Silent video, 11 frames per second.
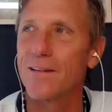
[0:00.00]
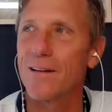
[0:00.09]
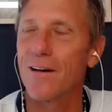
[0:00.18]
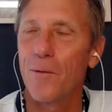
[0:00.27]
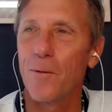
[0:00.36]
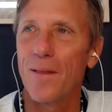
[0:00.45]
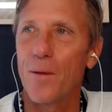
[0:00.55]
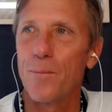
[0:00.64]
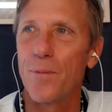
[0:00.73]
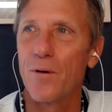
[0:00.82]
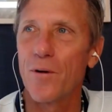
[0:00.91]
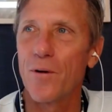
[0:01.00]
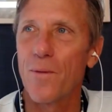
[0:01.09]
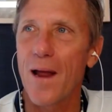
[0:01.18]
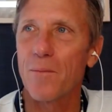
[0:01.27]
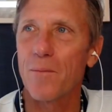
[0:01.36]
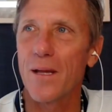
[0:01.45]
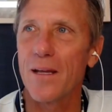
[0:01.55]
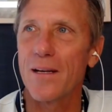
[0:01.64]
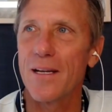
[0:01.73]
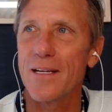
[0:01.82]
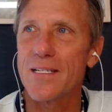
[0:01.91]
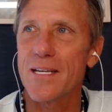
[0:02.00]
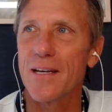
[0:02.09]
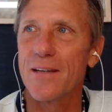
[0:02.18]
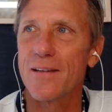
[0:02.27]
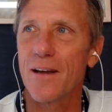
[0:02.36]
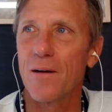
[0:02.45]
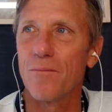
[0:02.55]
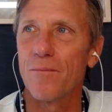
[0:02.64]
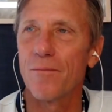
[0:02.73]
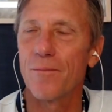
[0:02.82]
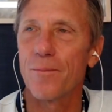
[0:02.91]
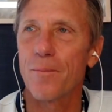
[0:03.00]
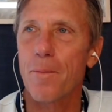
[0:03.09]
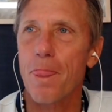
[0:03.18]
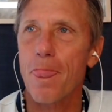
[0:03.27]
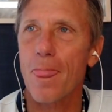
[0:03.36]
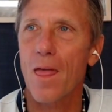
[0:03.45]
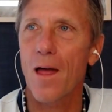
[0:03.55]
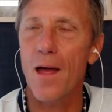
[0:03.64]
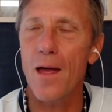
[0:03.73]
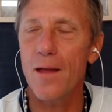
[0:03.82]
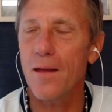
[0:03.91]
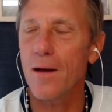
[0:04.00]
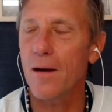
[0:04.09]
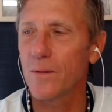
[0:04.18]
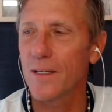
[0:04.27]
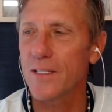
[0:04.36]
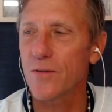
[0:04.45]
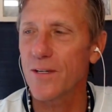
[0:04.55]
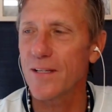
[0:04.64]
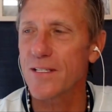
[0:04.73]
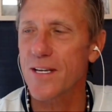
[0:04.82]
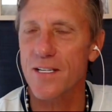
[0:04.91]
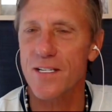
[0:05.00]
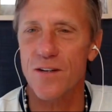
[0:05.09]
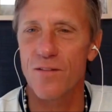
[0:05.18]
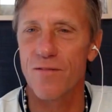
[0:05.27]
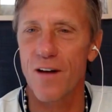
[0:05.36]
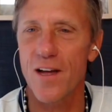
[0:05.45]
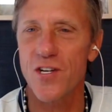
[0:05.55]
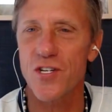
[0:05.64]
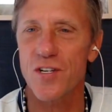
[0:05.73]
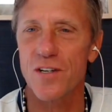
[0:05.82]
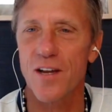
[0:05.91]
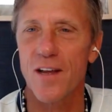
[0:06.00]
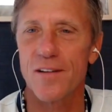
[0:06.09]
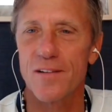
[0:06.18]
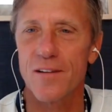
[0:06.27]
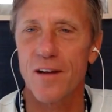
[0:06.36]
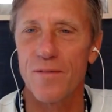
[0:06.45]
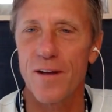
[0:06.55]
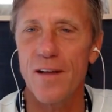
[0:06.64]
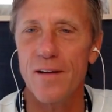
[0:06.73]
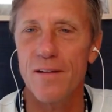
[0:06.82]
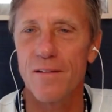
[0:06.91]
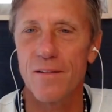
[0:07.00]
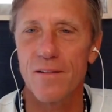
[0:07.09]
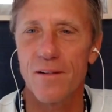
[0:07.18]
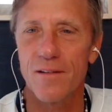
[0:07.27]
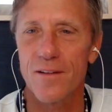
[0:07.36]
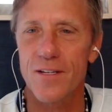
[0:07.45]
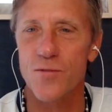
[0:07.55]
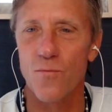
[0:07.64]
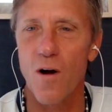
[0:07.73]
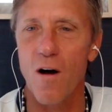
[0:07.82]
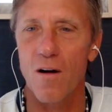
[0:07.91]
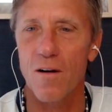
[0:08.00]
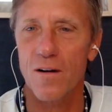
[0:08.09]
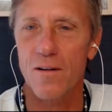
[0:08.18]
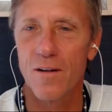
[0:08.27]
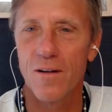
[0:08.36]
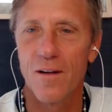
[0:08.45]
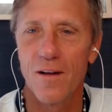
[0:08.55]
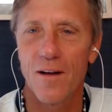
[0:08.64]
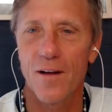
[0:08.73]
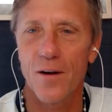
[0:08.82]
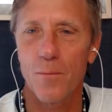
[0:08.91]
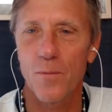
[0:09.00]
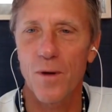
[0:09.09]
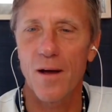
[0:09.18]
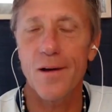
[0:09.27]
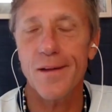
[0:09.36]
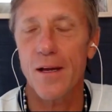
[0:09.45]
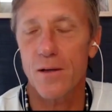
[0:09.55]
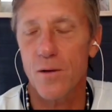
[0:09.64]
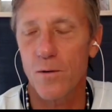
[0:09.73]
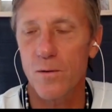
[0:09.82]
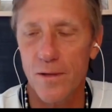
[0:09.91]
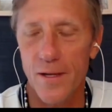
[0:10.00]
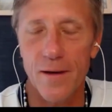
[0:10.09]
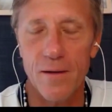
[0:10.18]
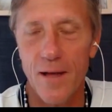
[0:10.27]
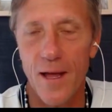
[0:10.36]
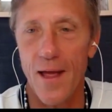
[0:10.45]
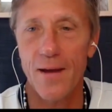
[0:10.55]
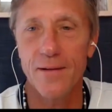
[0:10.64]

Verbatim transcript: and, and when the builder rang me and he said, um, "Hey, we're doing this excavation, and uh, we've hit this rock." And I'm like, okay, cool, yeah.